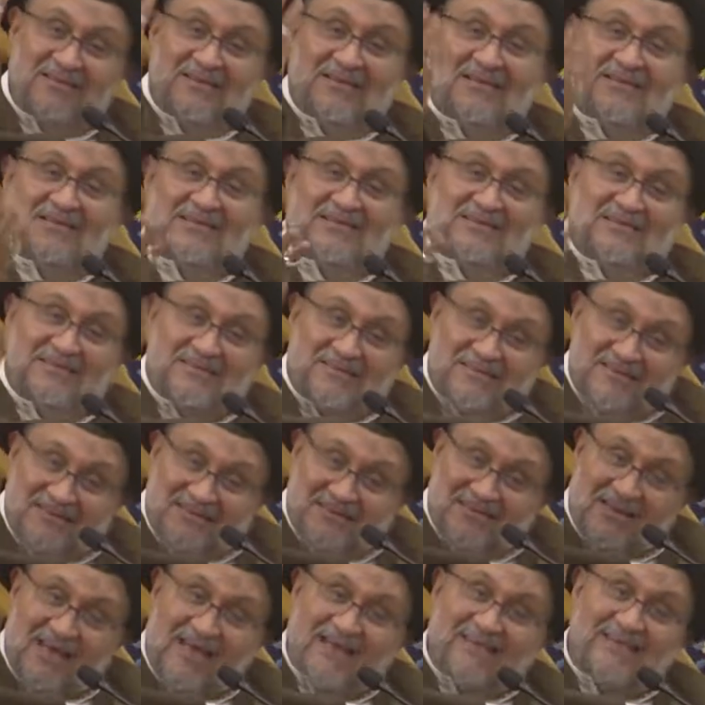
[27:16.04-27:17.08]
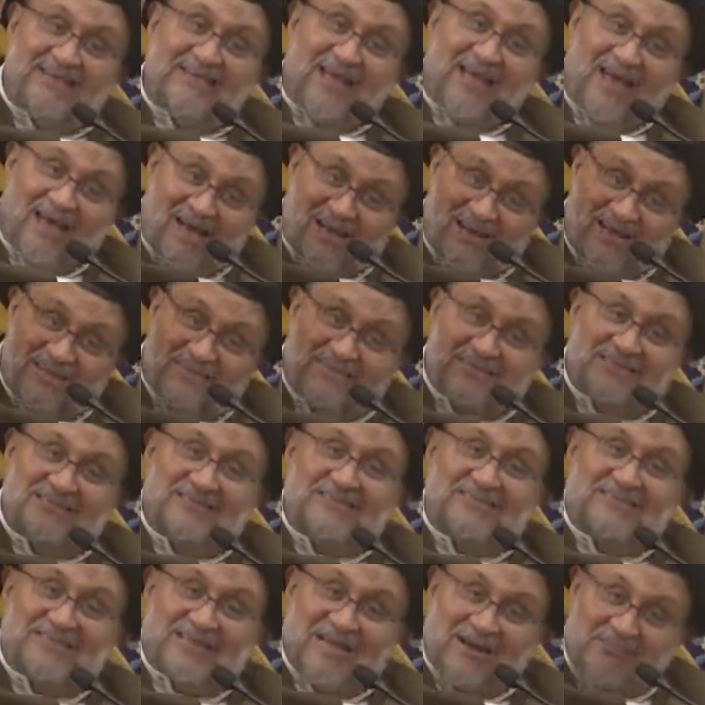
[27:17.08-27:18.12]
this is Allah's
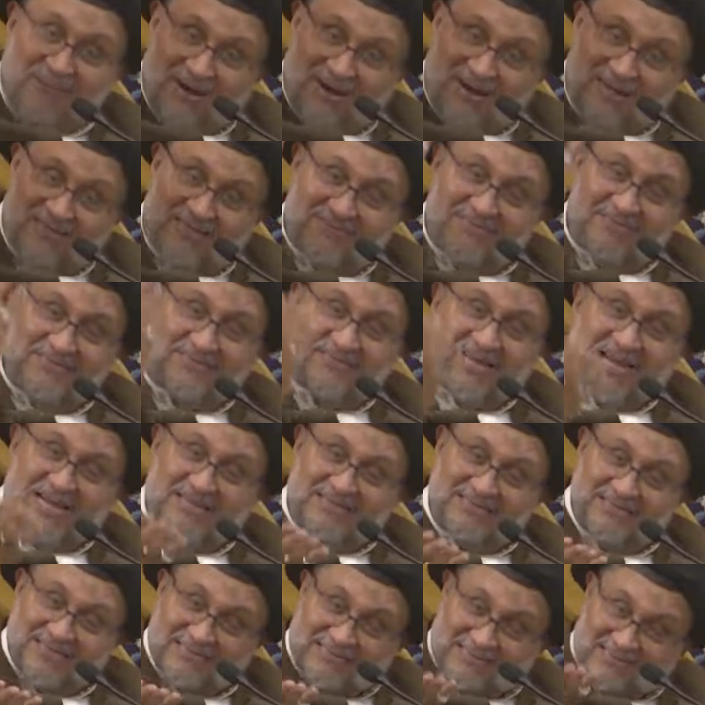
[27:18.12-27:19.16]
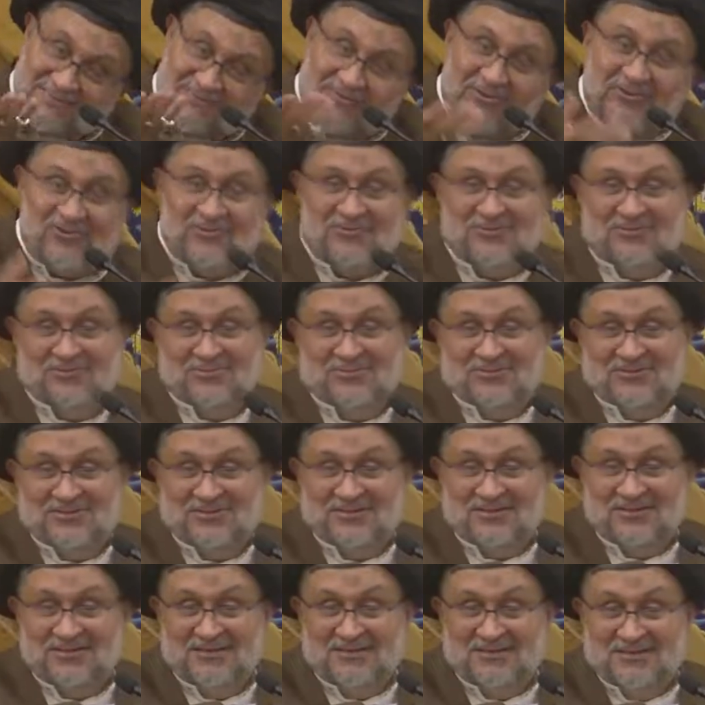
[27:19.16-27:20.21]
command which I just followed.
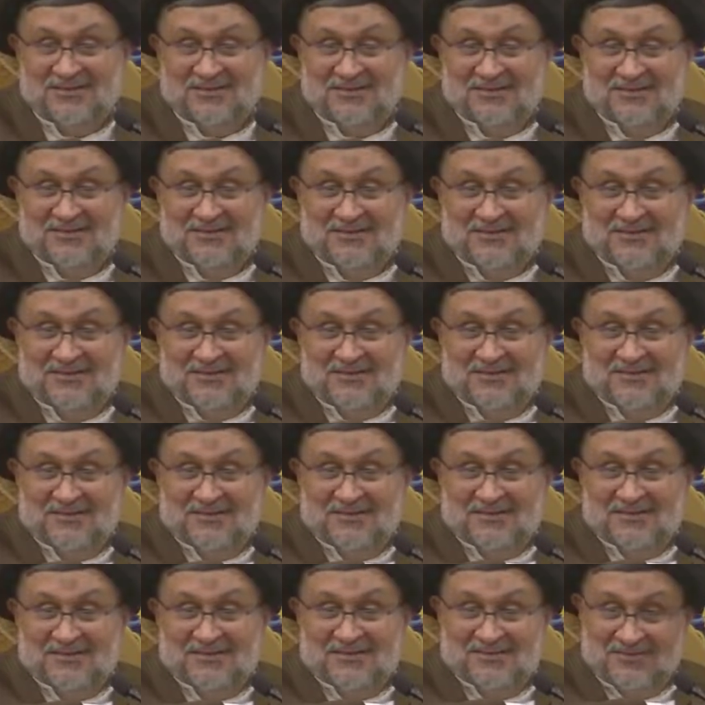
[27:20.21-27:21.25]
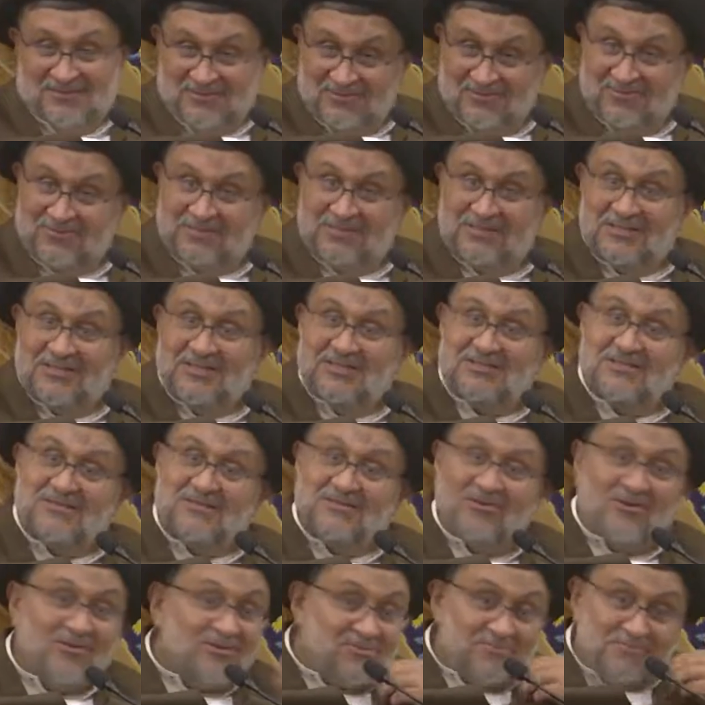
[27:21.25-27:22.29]
You know, this is
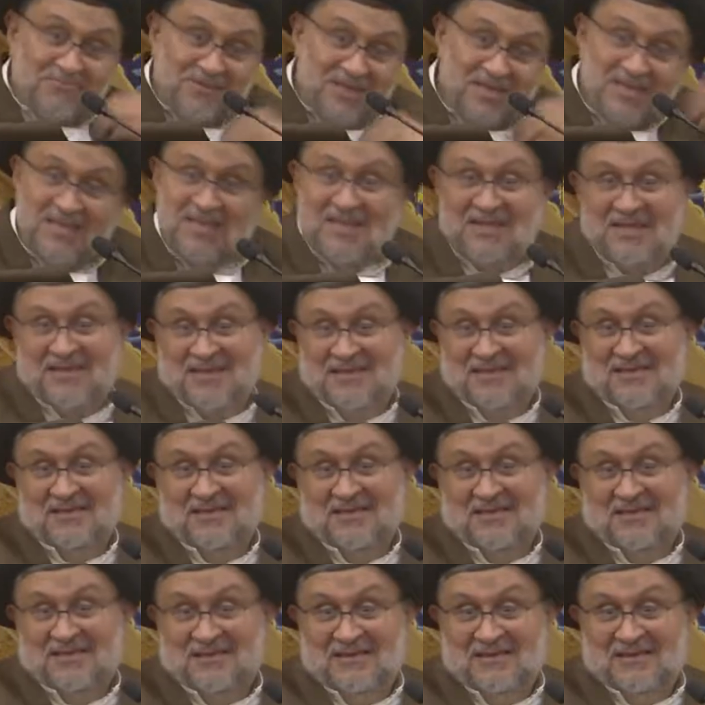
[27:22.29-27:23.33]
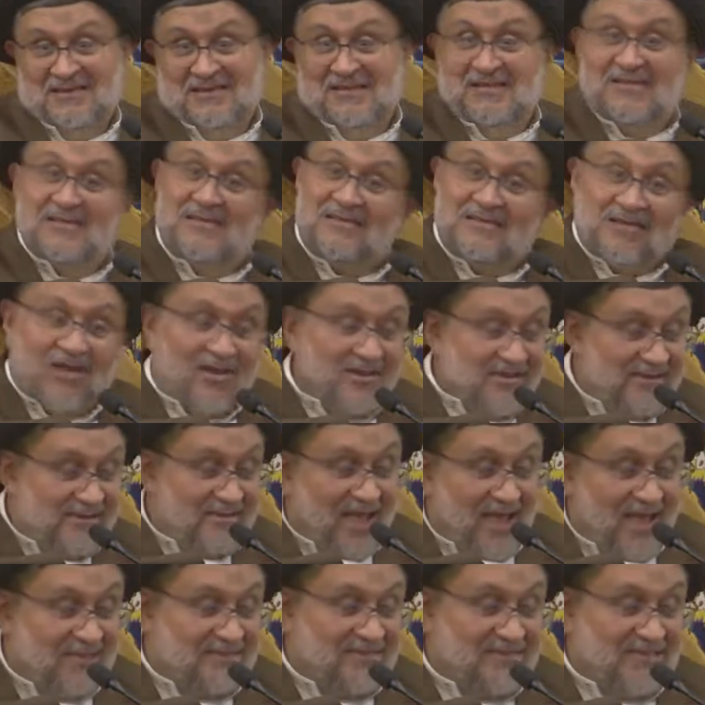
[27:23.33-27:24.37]
not me. This is
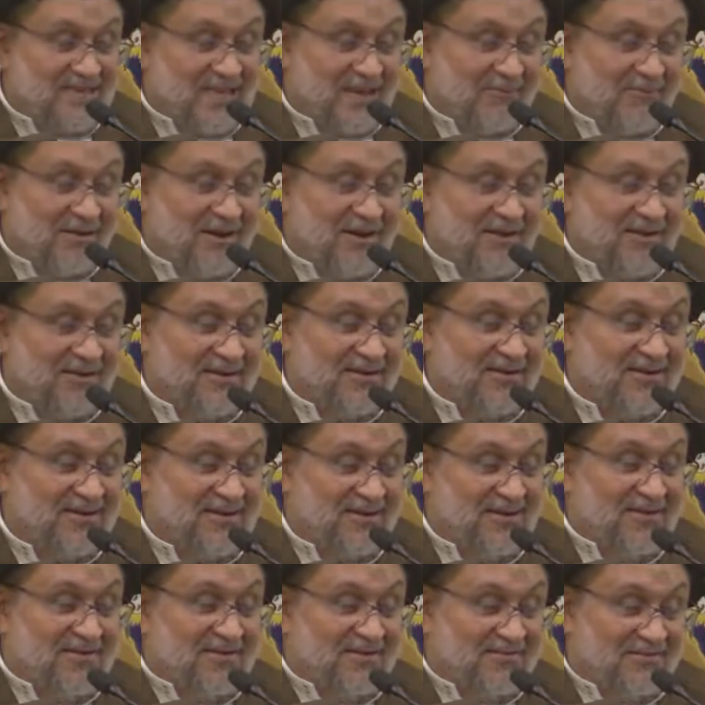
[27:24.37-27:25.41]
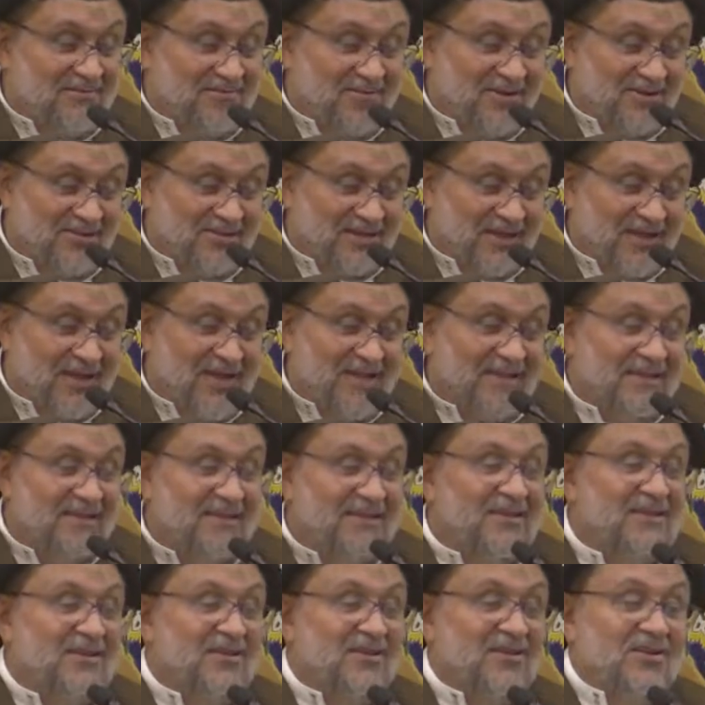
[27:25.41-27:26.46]
Allah's command what I
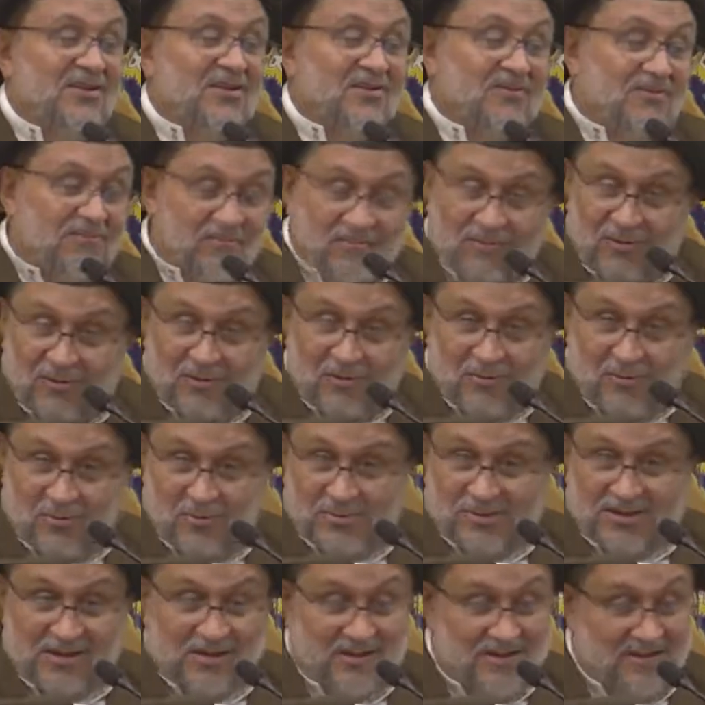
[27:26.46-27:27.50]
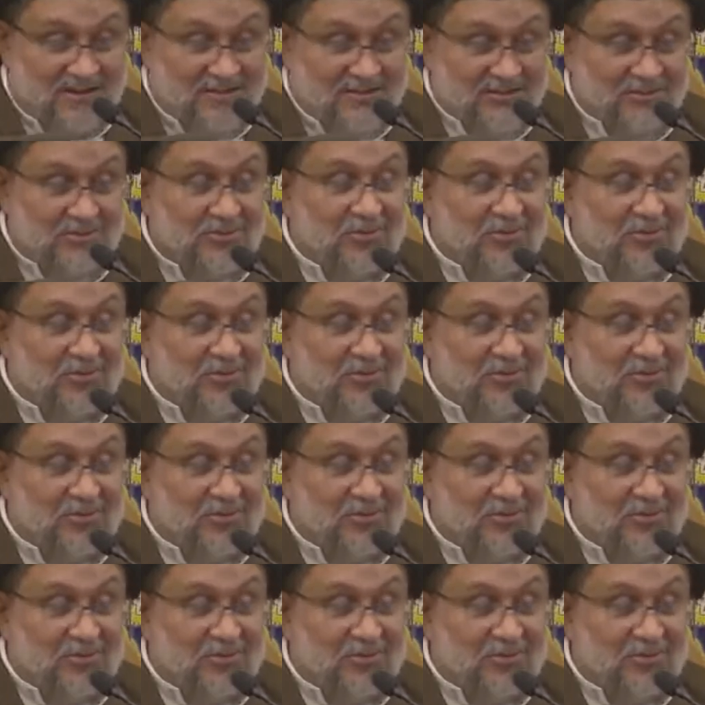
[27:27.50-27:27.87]
followed. So,